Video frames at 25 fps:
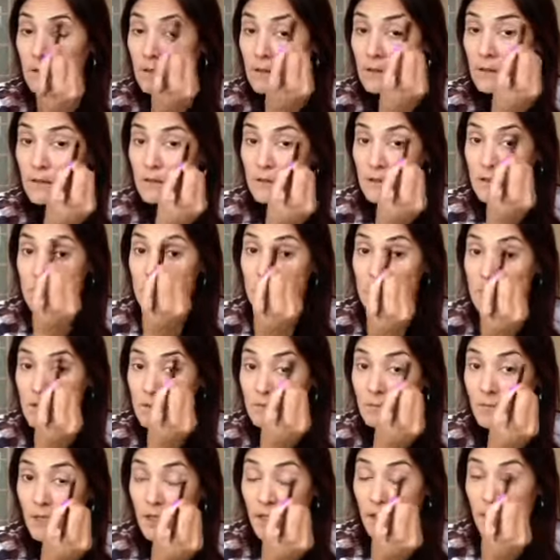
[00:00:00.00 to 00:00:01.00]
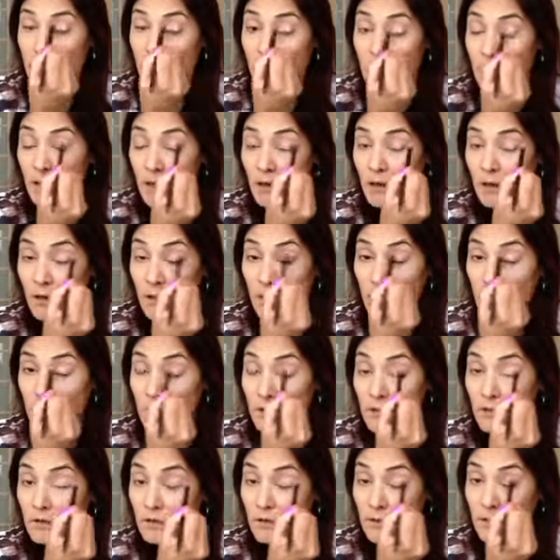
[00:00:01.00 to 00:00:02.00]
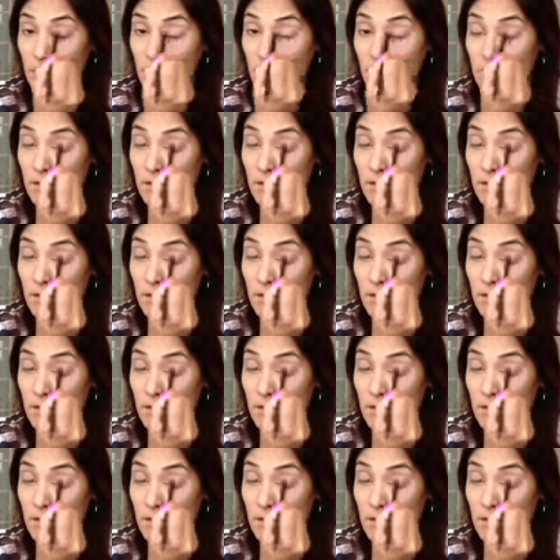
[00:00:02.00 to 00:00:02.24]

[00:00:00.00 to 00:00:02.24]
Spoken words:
And just apply that all over.